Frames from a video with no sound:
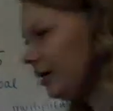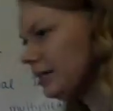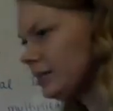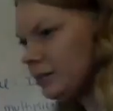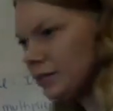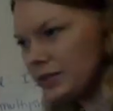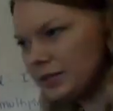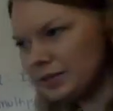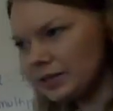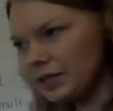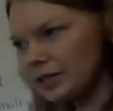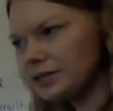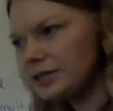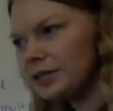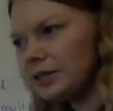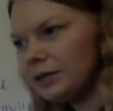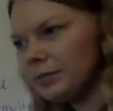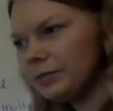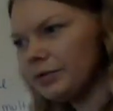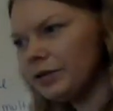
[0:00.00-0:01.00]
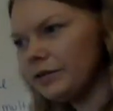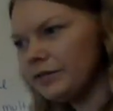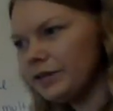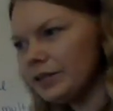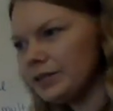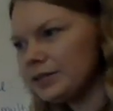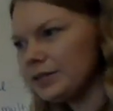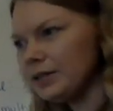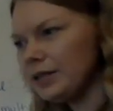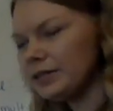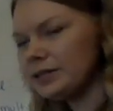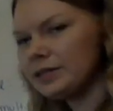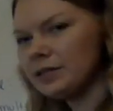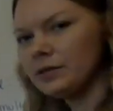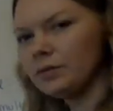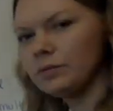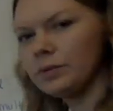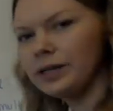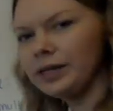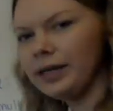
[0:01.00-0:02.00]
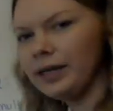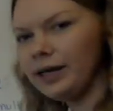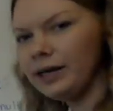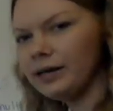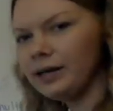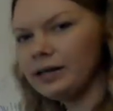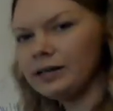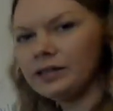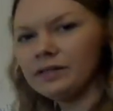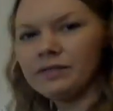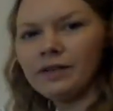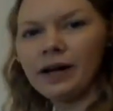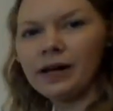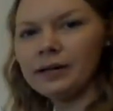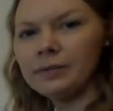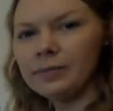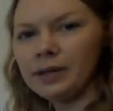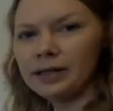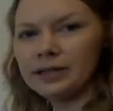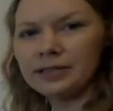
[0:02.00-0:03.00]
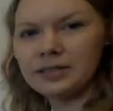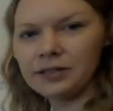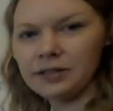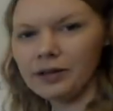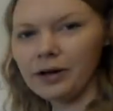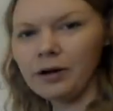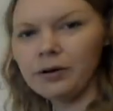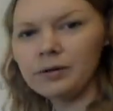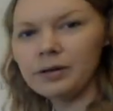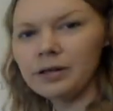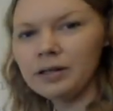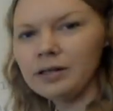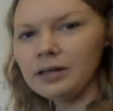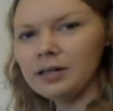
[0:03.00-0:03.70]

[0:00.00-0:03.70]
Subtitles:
as discussed in the previous lesson, we cannot divide by 0.